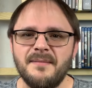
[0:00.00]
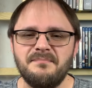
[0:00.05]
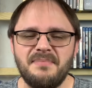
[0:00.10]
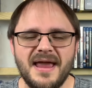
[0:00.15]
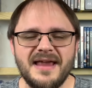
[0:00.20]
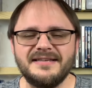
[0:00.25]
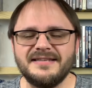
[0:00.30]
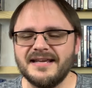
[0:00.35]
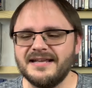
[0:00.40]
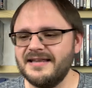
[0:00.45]

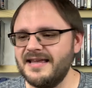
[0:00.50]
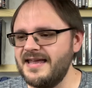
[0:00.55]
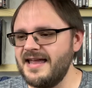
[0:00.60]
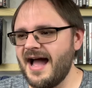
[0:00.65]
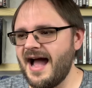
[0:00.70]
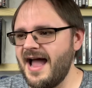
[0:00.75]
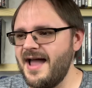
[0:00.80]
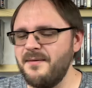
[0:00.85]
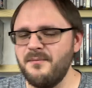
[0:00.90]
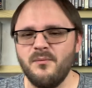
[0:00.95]
Basically,
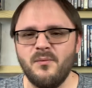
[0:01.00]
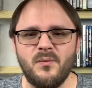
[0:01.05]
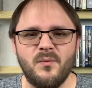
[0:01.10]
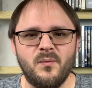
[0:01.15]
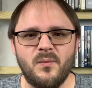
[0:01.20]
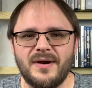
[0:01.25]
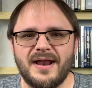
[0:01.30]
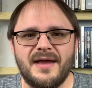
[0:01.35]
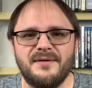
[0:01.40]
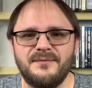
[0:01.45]
I
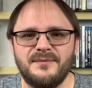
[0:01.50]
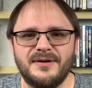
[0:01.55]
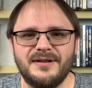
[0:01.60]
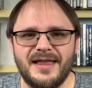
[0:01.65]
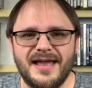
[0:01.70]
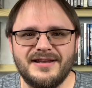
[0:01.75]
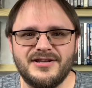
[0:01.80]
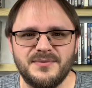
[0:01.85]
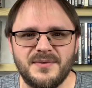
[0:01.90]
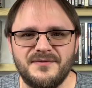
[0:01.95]
am what I would
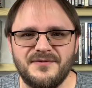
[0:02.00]
like to